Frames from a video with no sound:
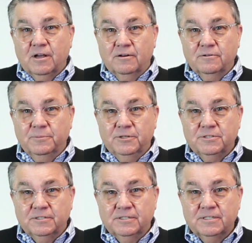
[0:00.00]

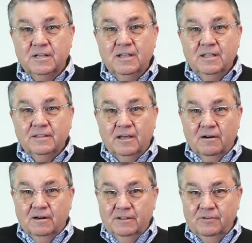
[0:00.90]
contributions that
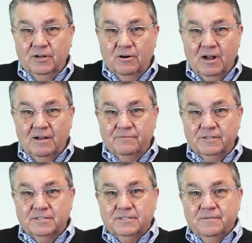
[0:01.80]
are leaving your
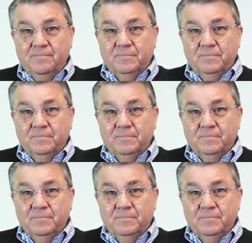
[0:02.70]
office